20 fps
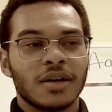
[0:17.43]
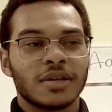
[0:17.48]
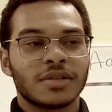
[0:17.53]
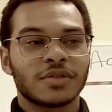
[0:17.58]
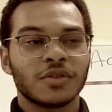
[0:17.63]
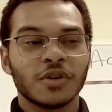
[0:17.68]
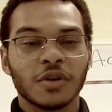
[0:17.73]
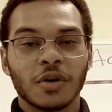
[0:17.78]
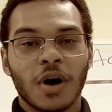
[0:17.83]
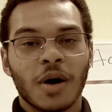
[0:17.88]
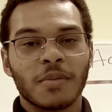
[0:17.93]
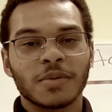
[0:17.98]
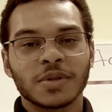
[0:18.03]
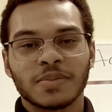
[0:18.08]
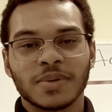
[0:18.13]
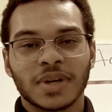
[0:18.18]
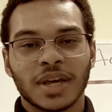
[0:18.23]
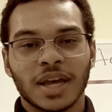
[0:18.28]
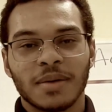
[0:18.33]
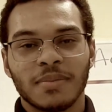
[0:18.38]
school almost
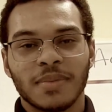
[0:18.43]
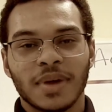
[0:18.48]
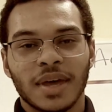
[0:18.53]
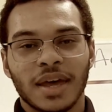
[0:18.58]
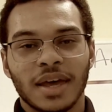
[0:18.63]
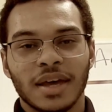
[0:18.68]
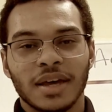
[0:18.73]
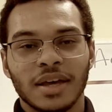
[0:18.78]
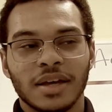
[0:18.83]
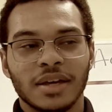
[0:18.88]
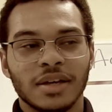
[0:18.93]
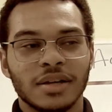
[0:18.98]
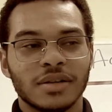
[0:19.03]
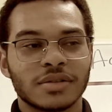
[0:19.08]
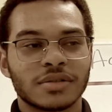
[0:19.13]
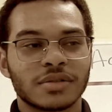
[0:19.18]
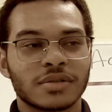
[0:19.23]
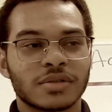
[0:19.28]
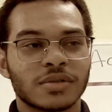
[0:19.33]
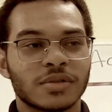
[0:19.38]
became a
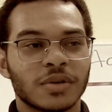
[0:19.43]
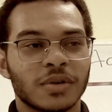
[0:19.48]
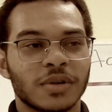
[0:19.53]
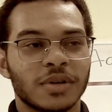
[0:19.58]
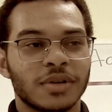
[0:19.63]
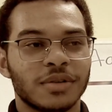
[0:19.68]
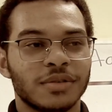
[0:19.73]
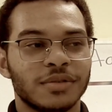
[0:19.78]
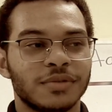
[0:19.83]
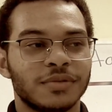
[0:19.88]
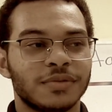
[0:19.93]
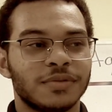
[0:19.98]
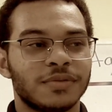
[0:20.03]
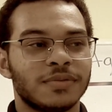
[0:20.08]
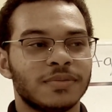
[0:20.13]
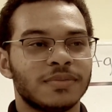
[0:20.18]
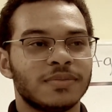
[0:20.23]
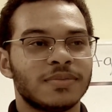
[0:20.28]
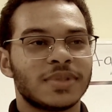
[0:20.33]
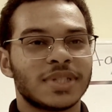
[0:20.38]
sort of
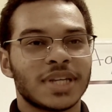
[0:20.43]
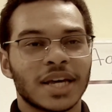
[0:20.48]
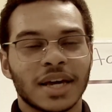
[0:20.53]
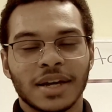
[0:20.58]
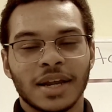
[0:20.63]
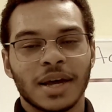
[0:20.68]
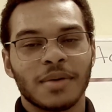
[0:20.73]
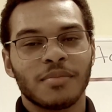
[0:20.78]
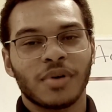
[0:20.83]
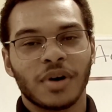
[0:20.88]
secondhand